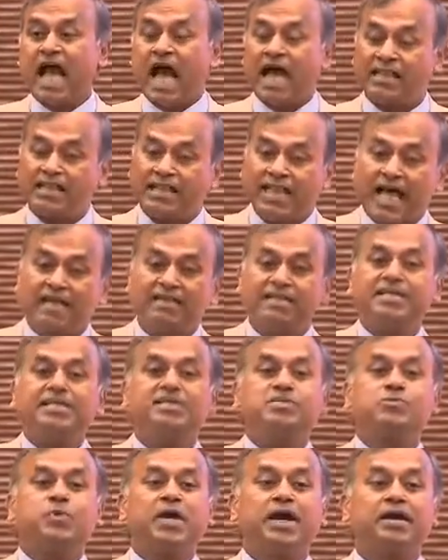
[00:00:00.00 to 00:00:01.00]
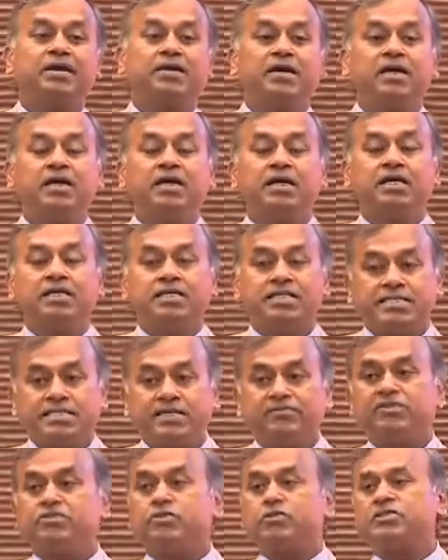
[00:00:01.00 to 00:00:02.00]
And that is where
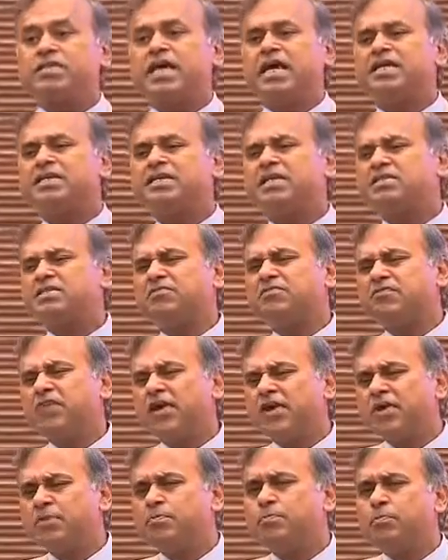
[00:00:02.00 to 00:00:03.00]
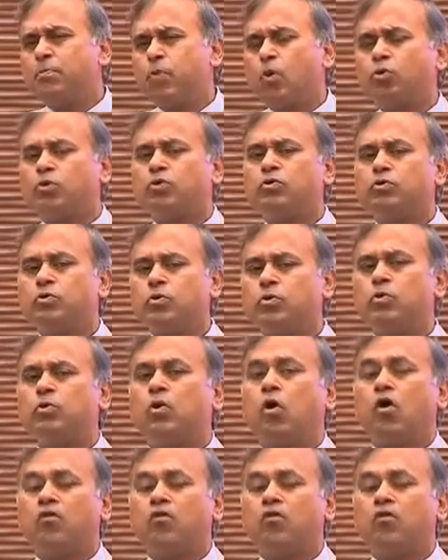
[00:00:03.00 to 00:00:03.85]
civil society has a very important role